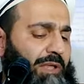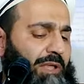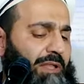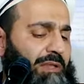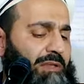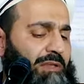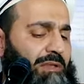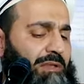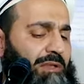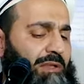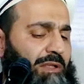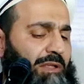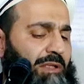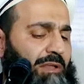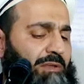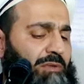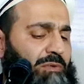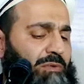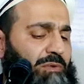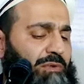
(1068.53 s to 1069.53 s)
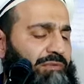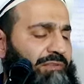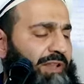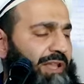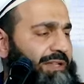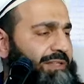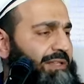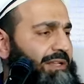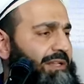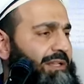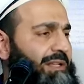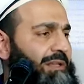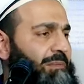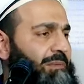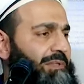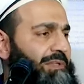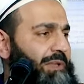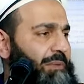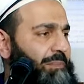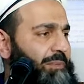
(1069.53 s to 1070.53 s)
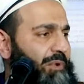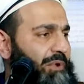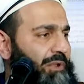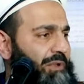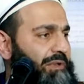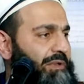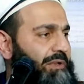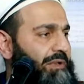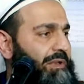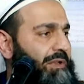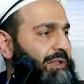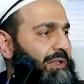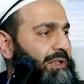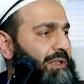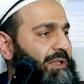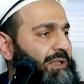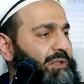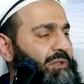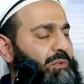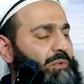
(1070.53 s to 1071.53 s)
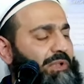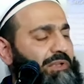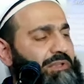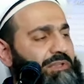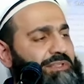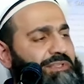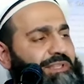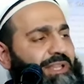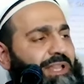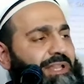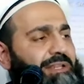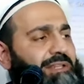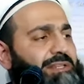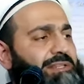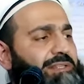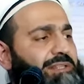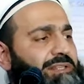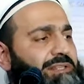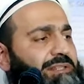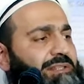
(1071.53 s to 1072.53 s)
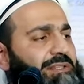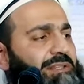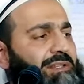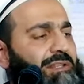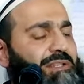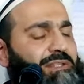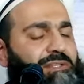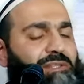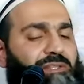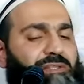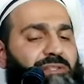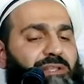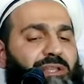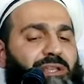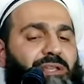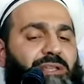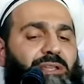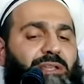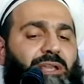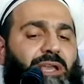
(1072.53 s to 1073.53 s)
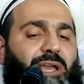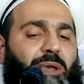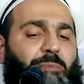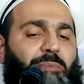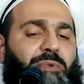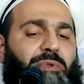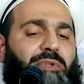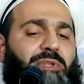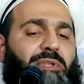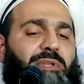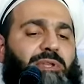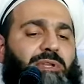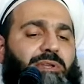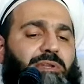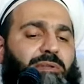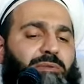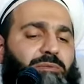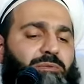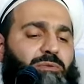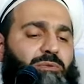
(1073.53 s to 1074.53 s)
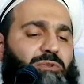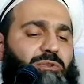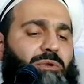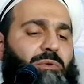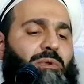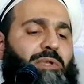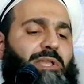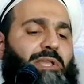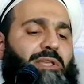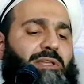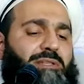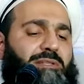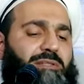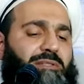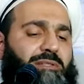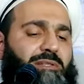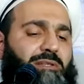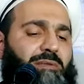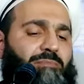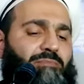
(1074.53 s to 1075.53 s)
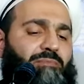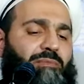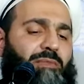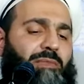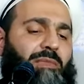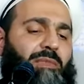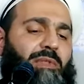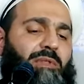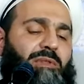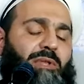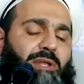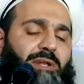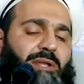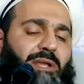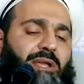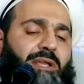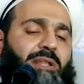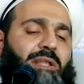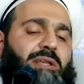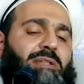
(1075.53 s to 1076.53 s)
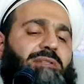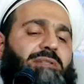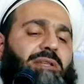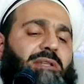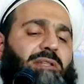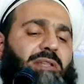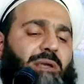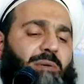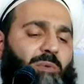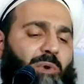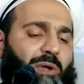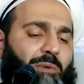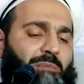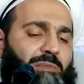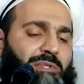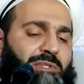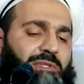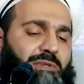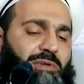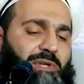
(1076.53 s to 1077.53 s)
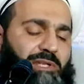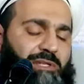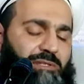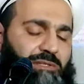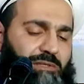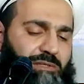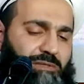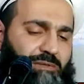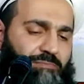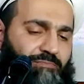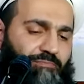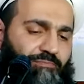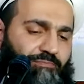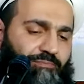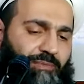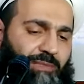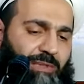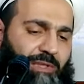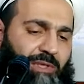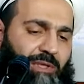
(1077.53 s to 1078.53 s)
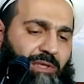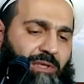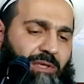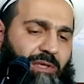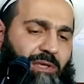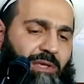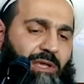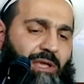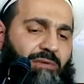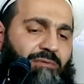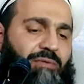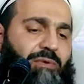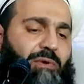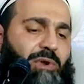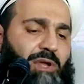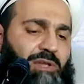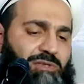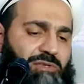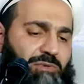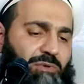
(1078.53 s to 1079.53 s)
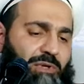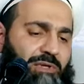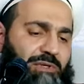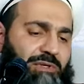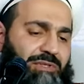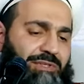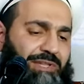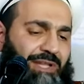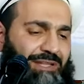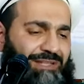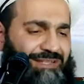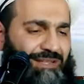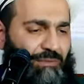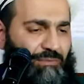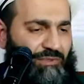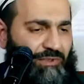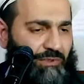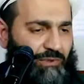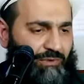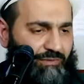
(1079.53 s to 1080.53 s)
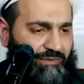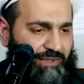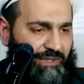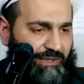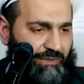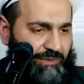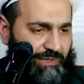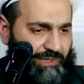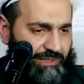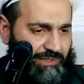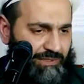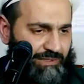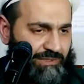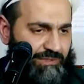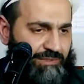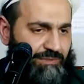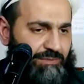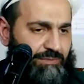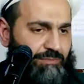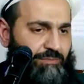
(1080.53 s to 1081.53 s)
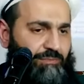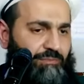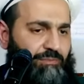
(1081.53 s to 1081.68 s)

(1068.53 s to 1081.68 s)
and you reflect a little bit upon, you understand it is a happening to showcase and highlight Sayyidina Muhammad's greatness and for us to understand something of that greatness.